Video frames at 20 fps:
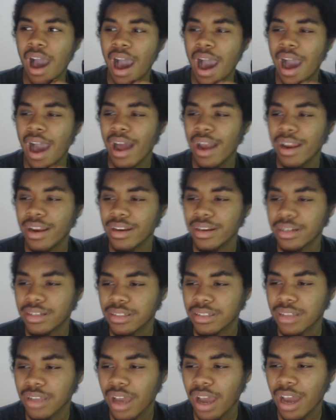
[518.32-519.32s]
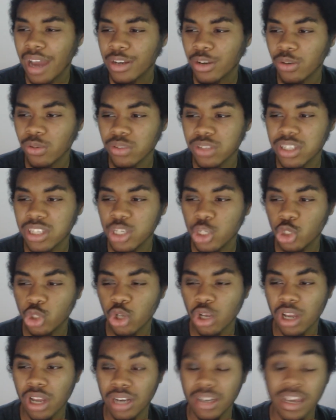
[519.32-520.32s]
And I don't see
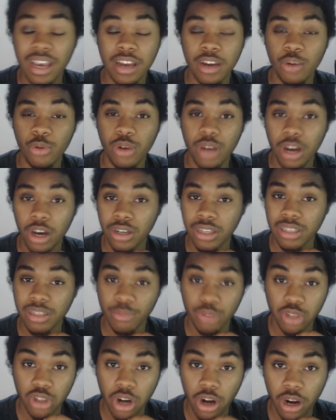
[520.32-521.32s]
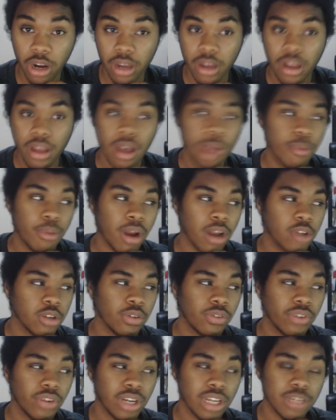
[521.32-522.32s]
Stuttgart getting a win out of this, I'm sorry. But I
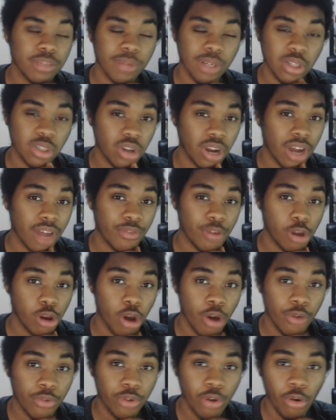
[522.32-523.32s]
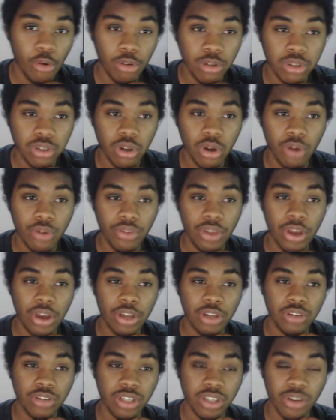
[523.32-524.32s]
do think this match is going to have a lot of goals. So if you're
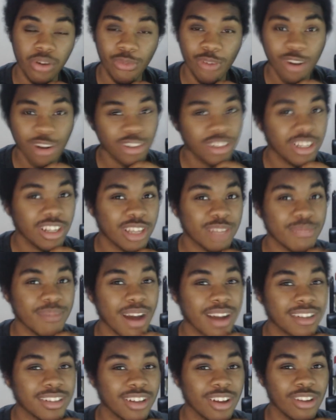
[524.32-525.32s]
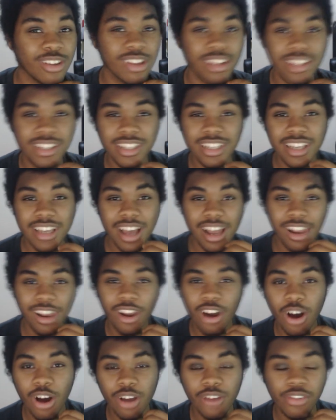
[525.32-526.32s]
interested in watching this match, you'll see a
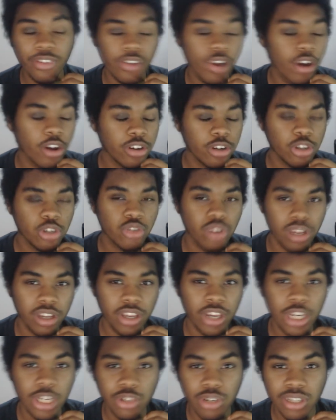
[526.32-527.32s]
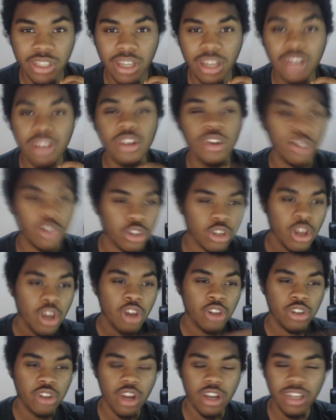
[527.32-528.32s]
lot. If you're neutral and you're interested in just
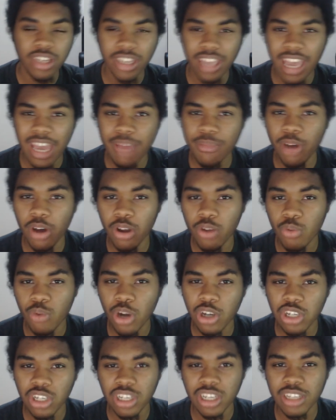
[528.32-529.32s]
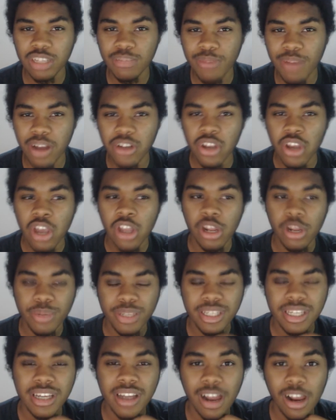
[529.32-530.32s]
turning the game on watching this match, you'll be
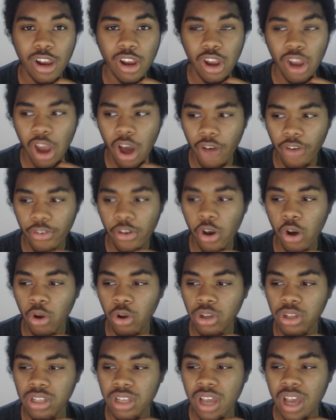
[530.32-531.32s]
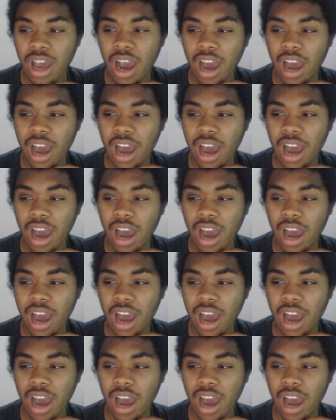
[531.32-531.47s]
seeing a lot of goals.